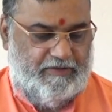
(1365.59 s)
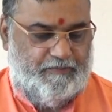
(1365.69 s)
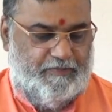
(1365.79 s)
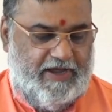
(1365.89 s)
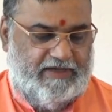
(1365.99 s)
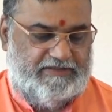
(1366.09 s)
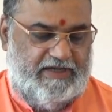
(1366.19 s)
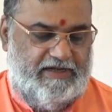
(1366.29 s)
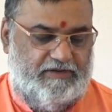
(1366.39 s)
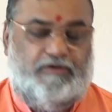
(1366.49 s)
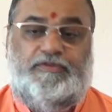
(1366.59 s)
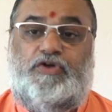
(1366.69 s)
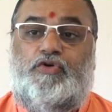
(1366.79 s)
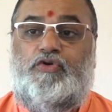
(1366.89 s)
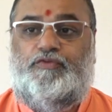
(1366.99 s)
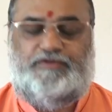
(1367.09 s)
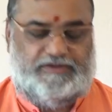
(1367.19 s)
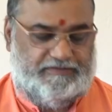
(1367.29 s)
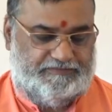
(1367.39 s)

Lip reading: backside of the hooves.